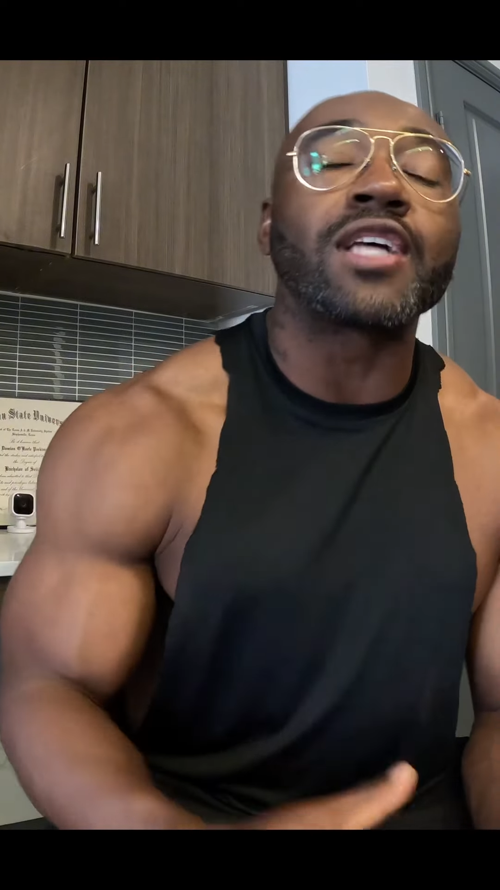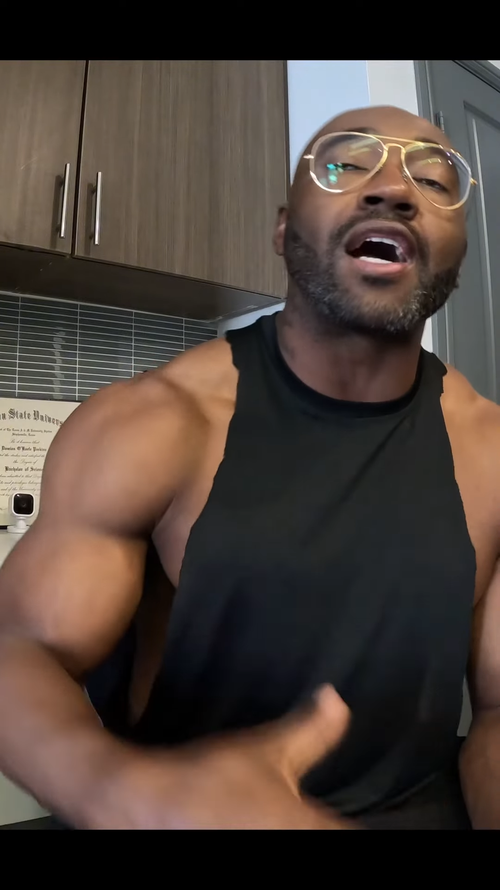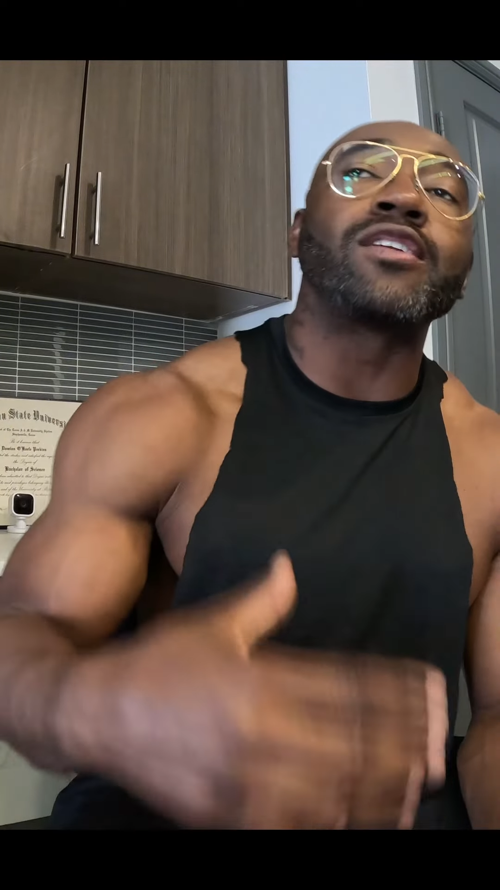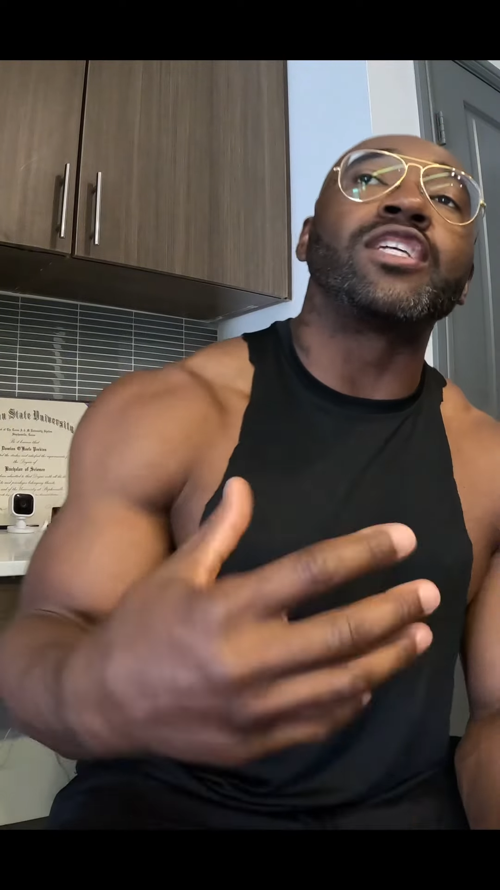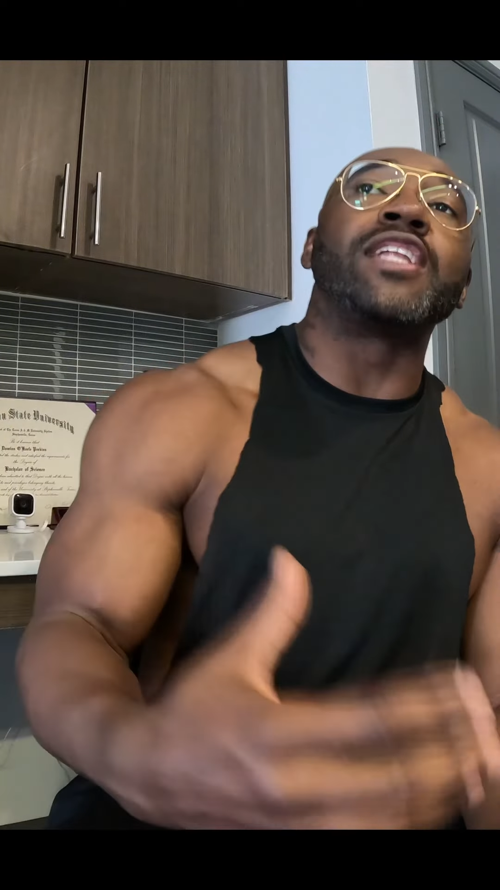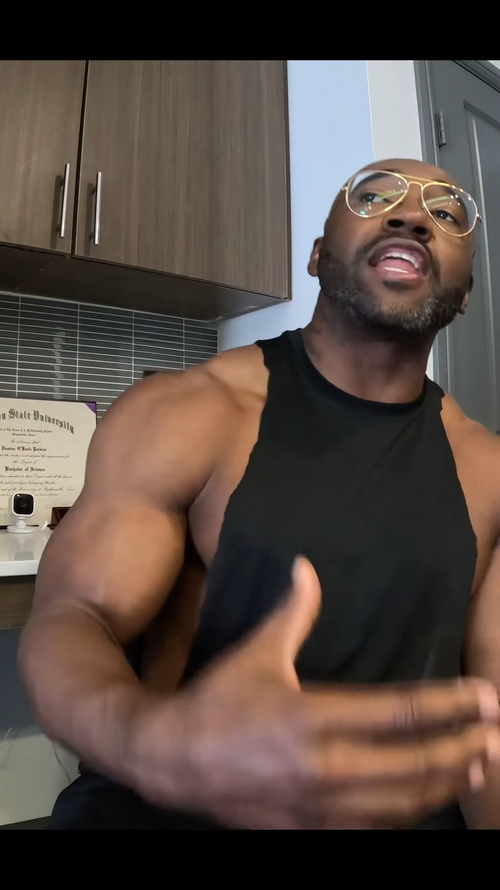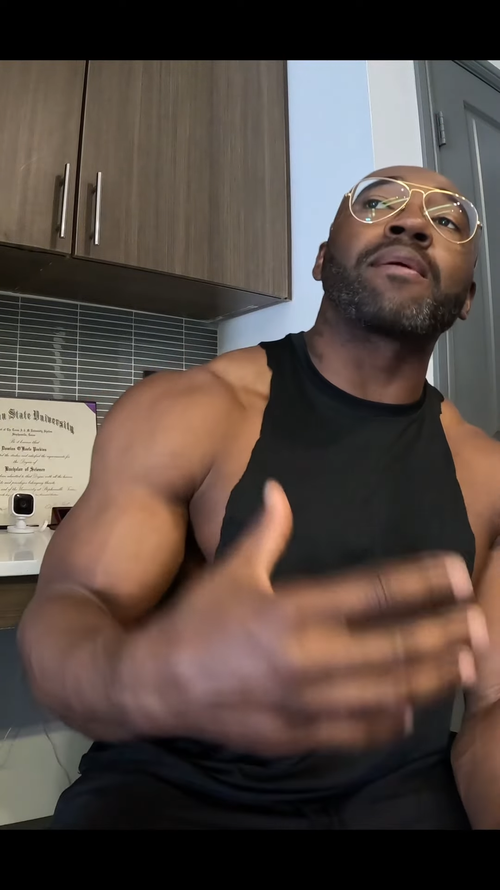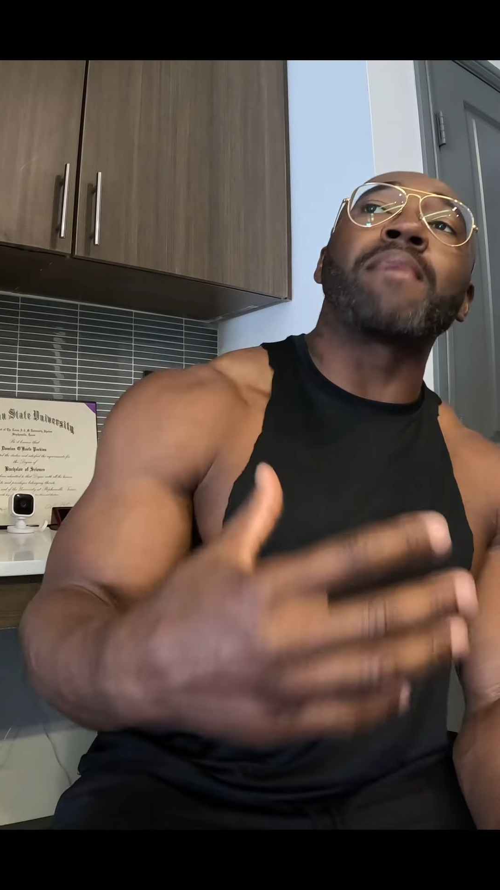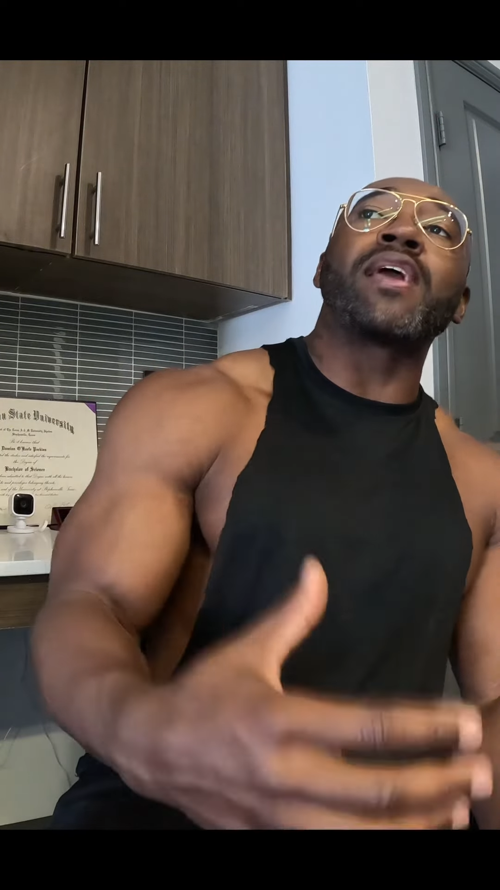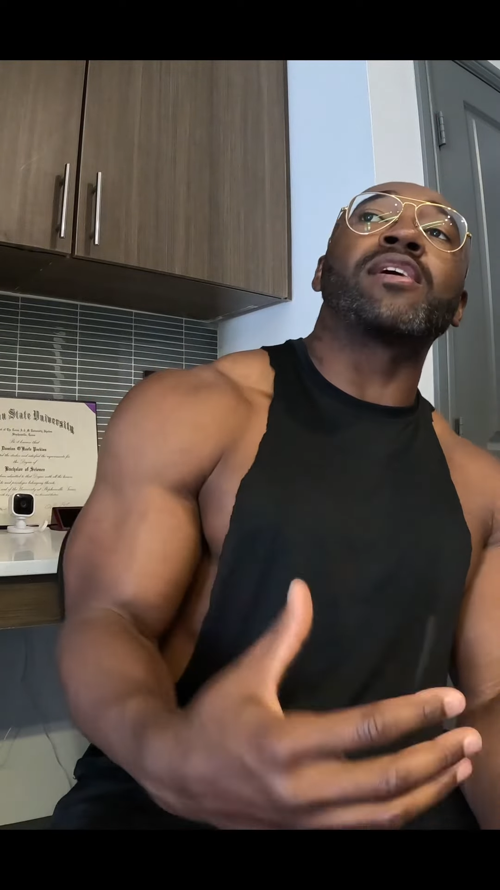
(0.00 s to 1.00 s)
our
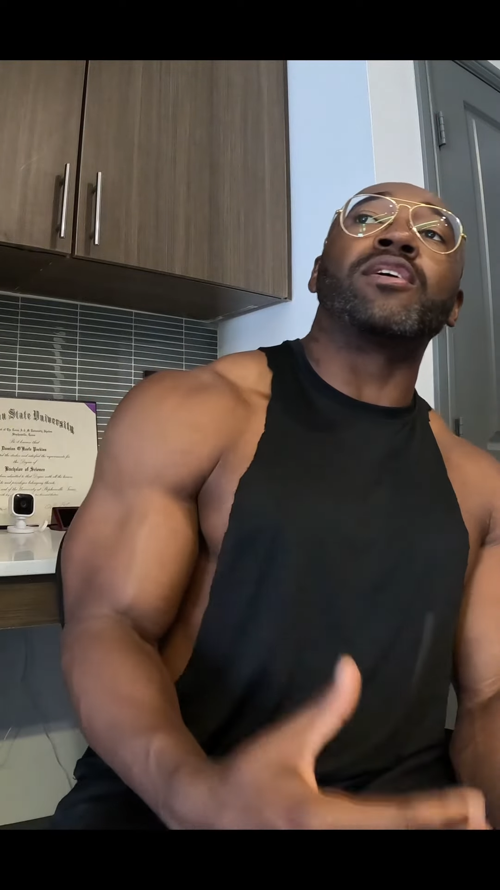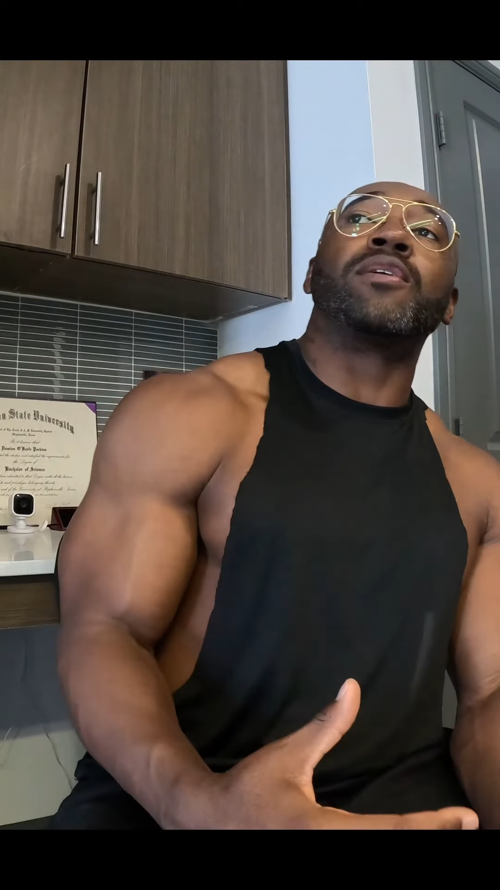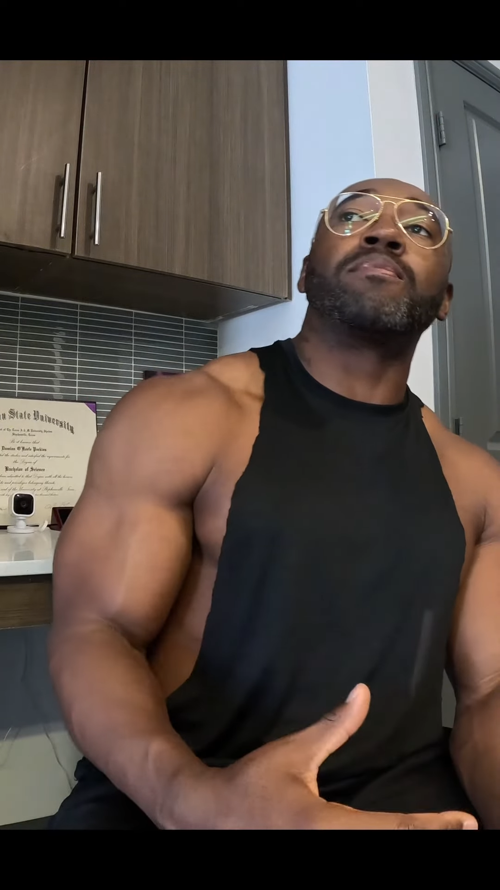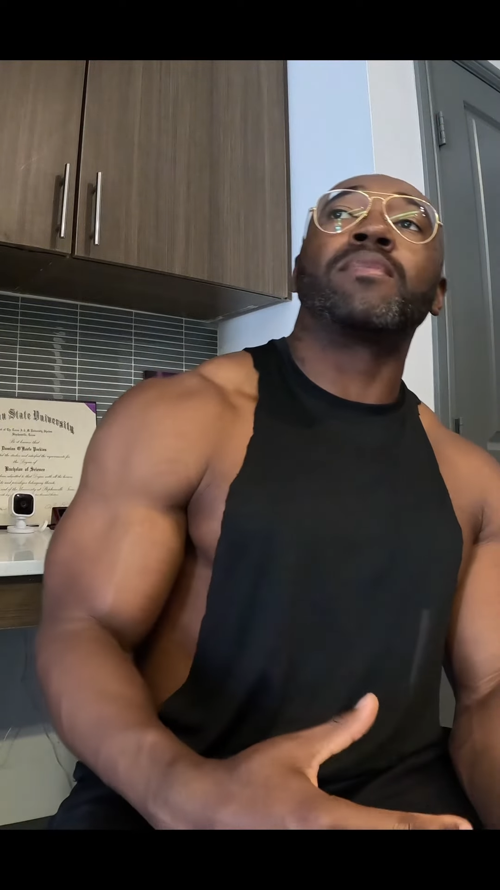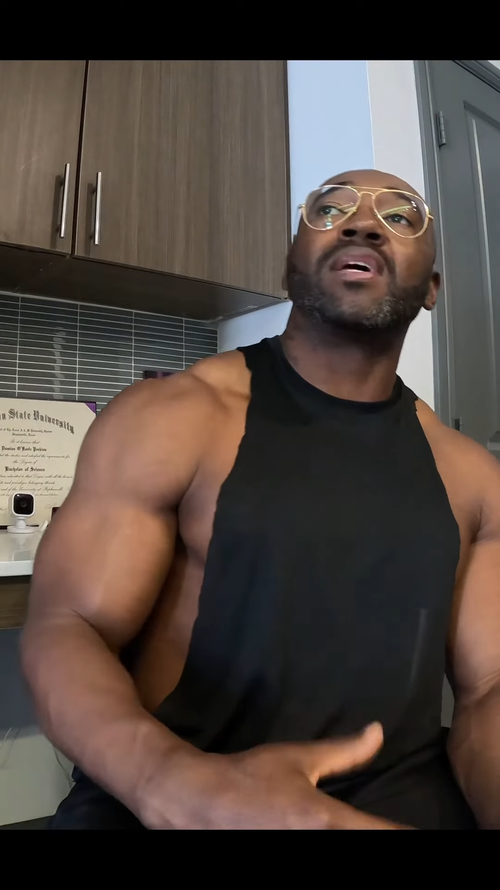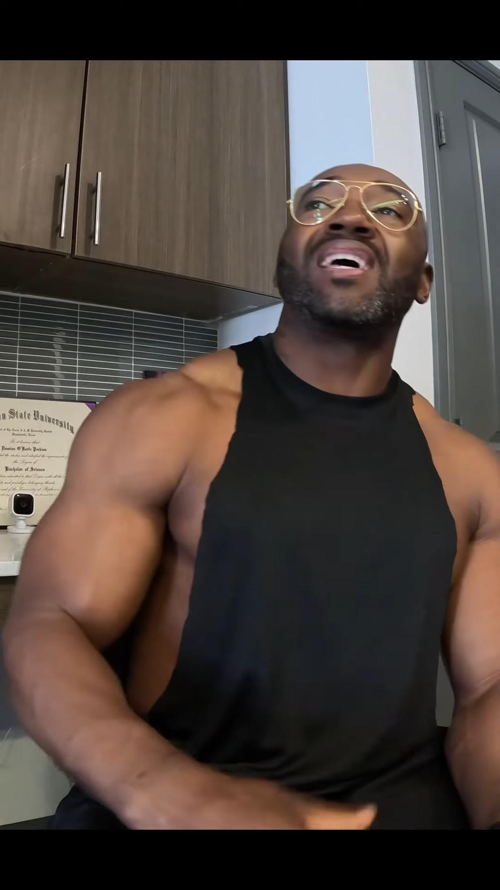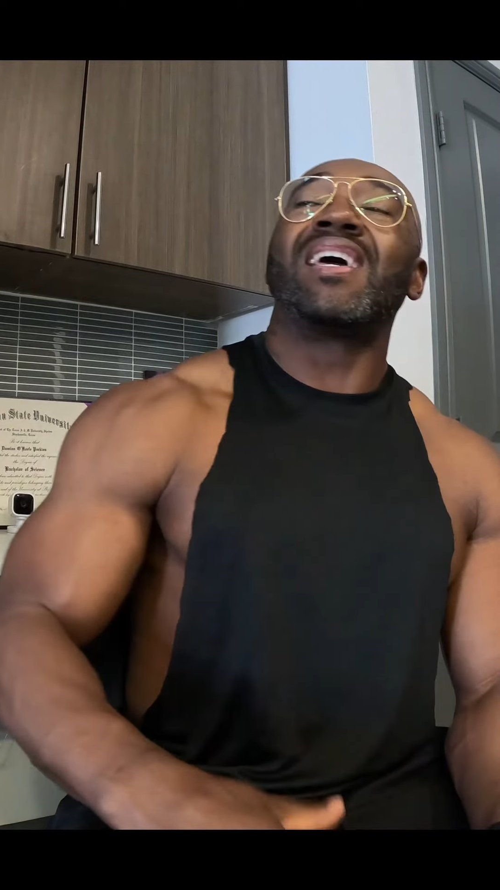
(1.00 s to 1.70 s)
genetic makeup